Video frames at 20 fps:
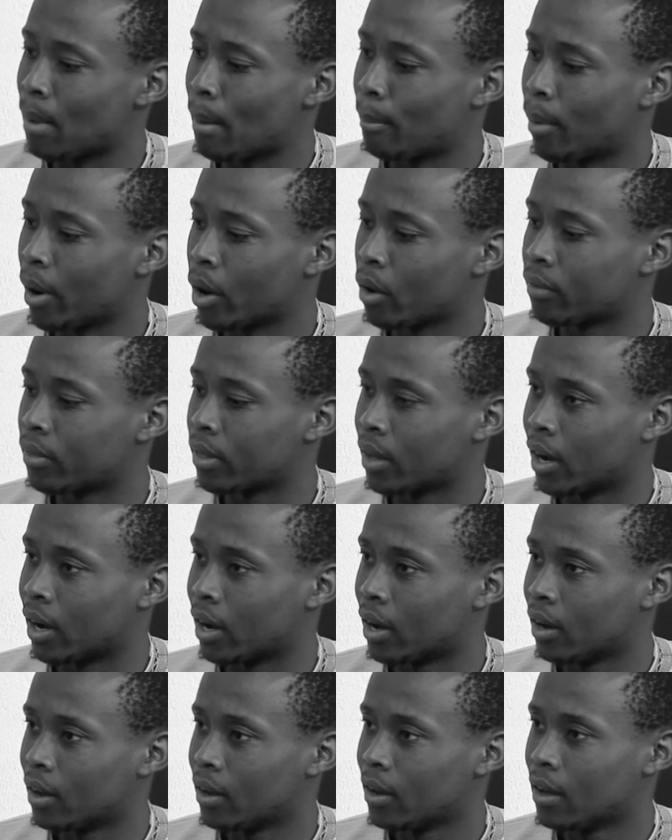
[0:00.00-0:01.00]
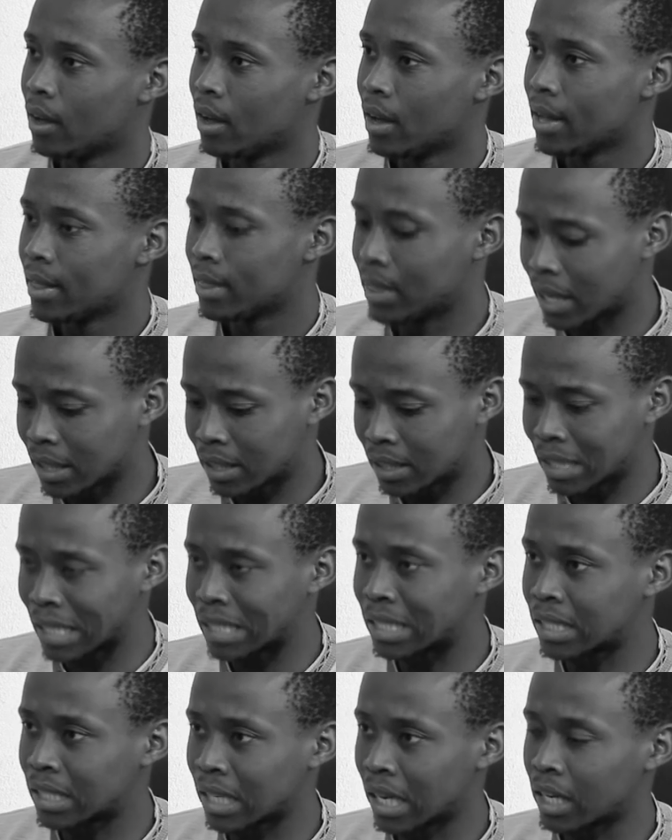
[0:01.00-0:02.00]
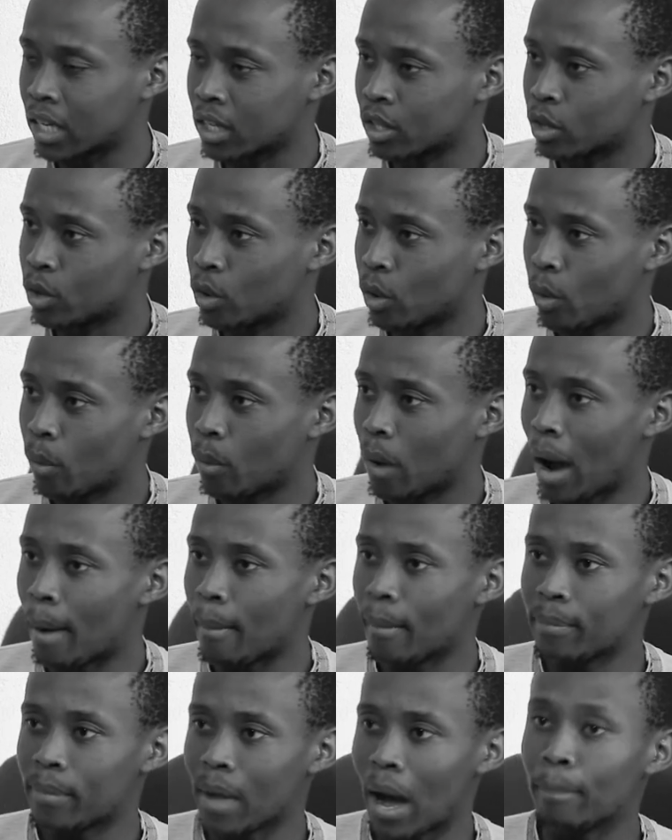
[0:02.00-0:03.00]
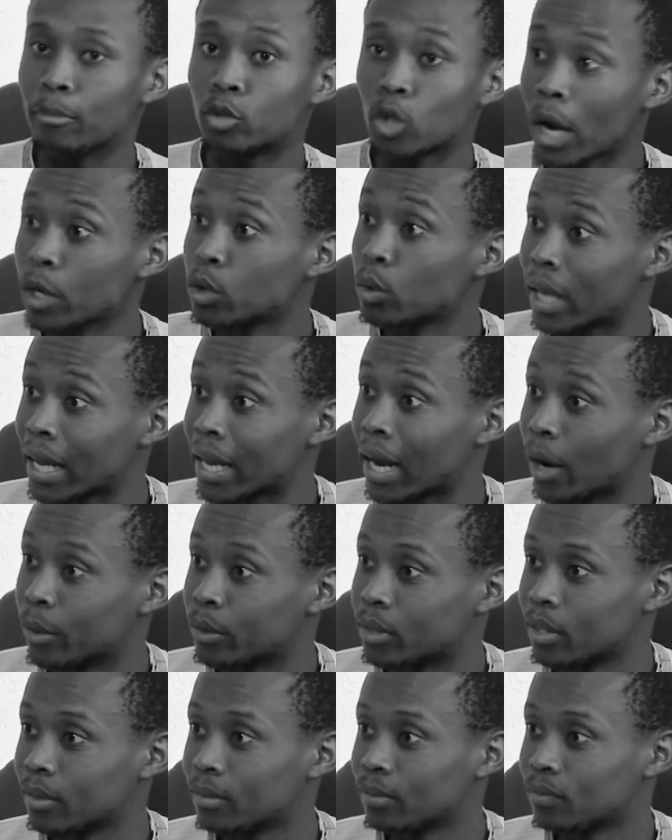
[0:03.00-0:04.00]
I'm part of that cycle, you know. I'm trying to get out.